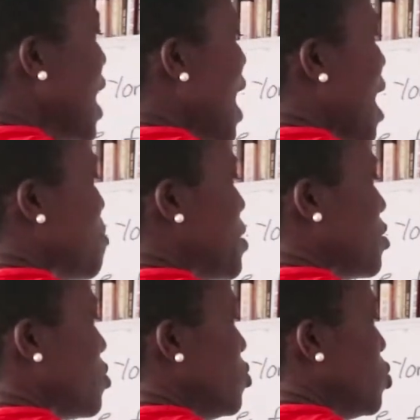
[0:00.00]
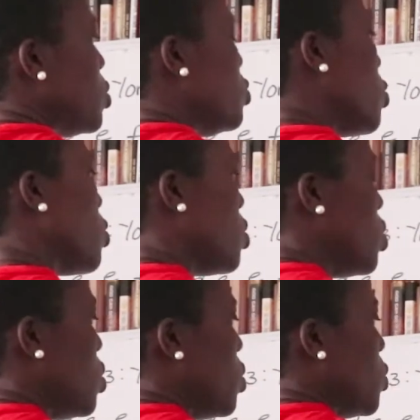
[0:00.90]
Army dodo.
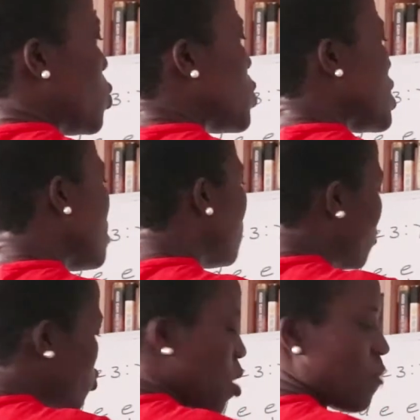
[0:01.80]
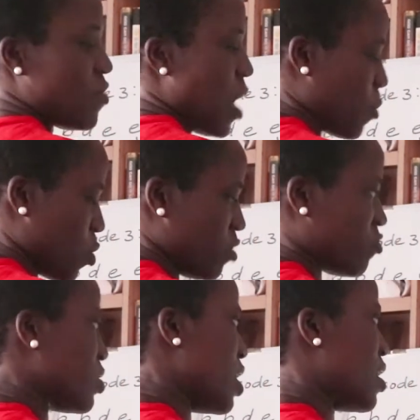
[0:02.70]
two of them go
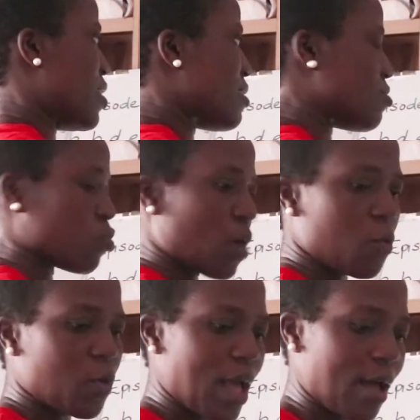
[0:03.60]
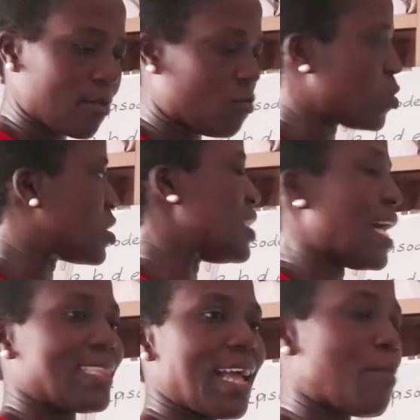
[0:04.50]
together. That is why we are looking
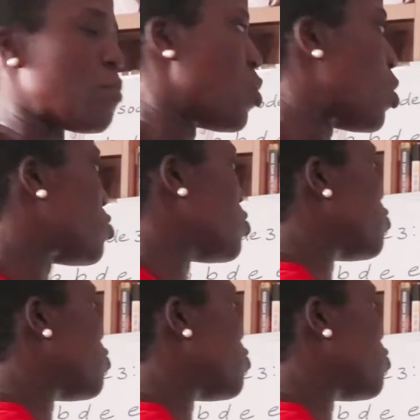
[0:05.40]
at ami also